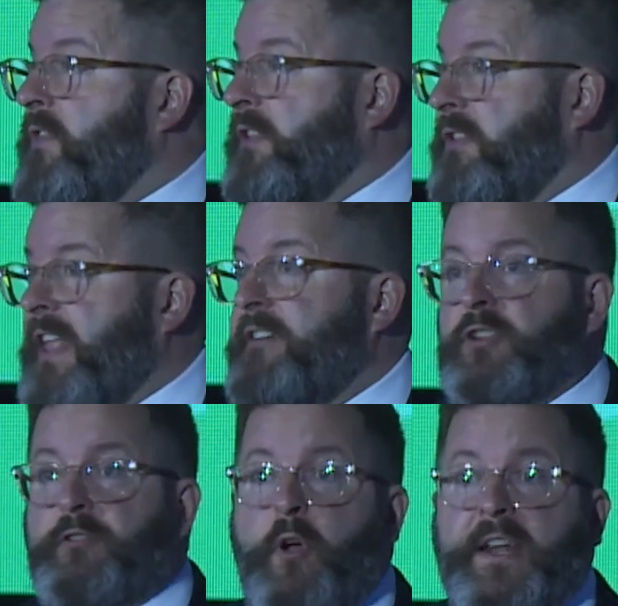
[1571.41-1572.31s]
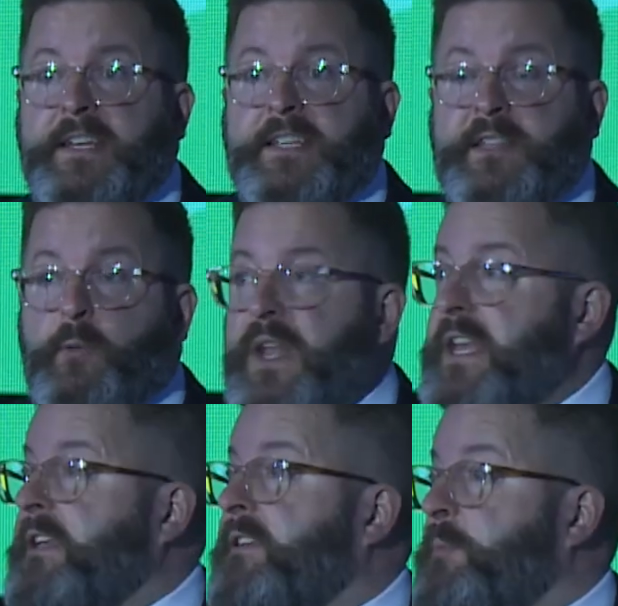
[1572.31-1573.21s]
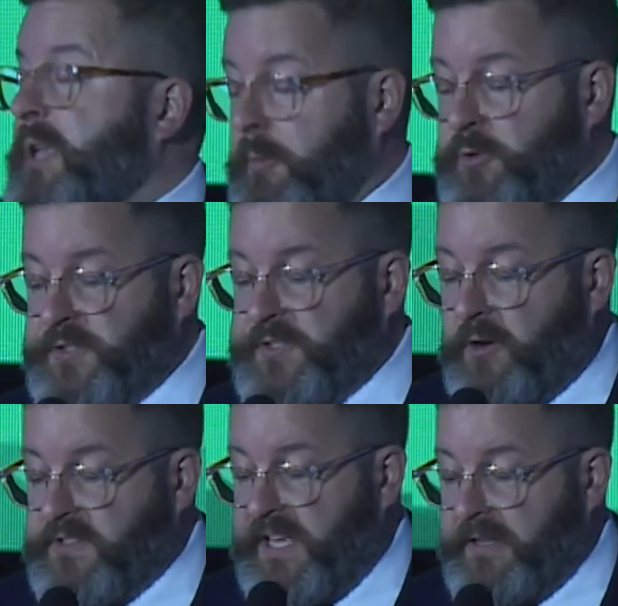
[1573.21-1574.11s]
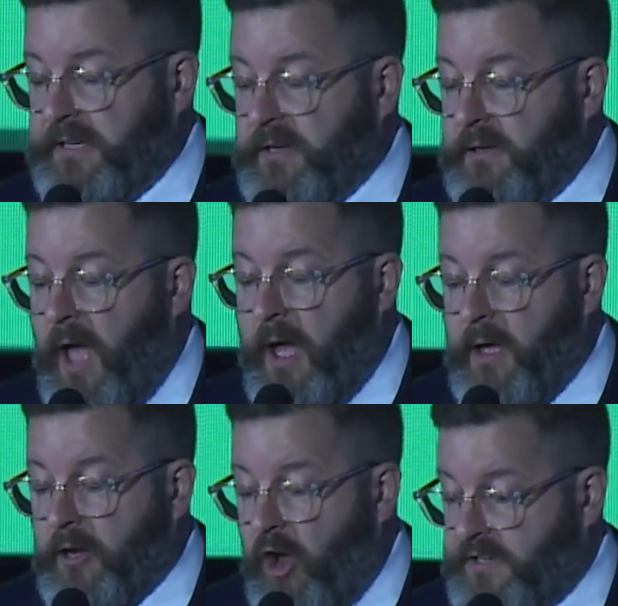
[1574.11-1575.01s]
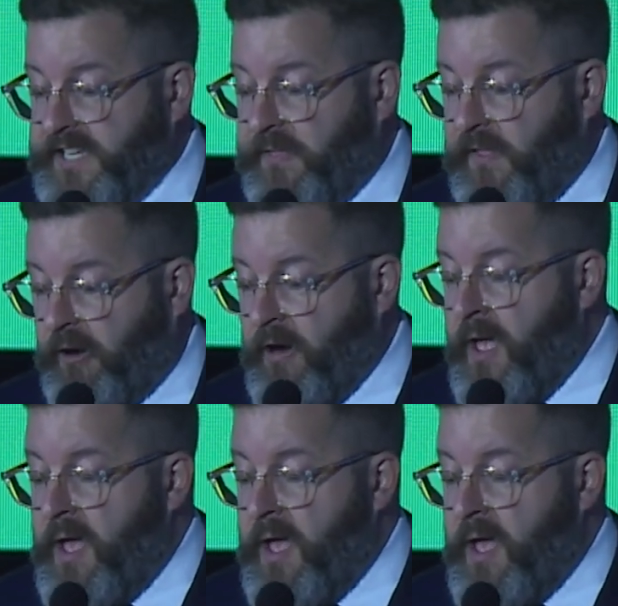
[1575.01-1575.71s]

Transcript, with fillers: the level of readiness that we needed to be able to start selling uh, content there.